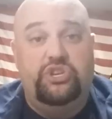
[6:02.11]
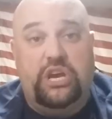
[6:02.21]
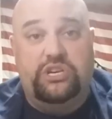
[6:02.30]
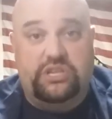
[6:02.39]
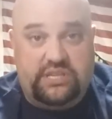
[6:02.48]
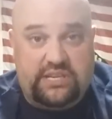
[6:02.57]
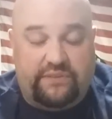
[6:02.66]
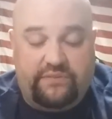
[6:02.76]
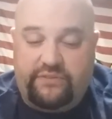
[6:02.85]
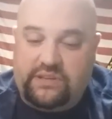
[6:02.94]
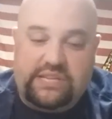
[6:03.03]
he changed it to
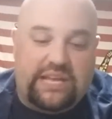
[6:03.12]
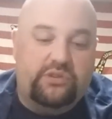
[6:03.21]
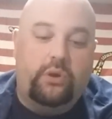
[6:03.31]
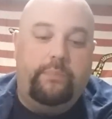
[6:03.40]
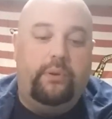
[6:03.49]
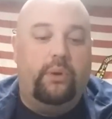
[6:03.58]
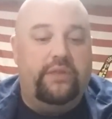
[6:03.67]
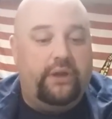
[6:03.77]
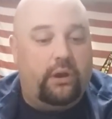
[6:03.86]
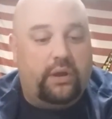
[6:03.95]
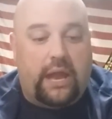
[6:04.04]
self-defense. That's creepy right
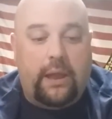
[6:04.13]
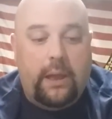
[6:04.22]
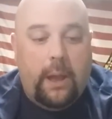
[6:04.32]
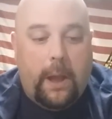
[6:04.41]
there, okay?